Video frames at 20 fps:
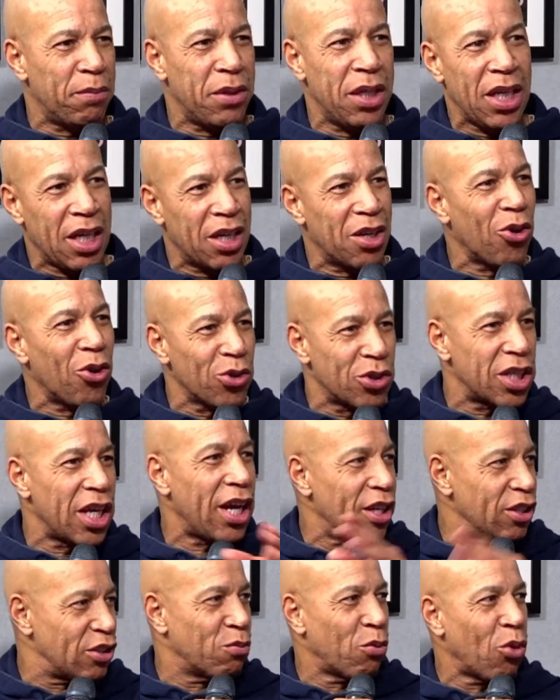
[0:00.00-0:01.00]
being in
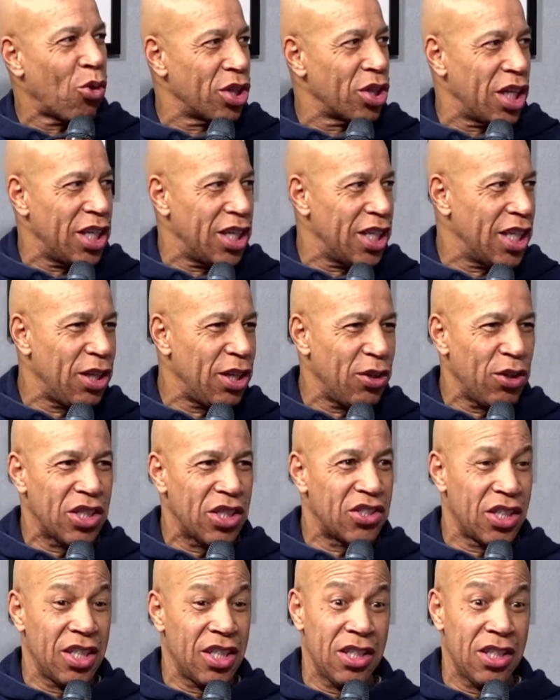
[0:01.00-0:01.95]
hotels more than he is in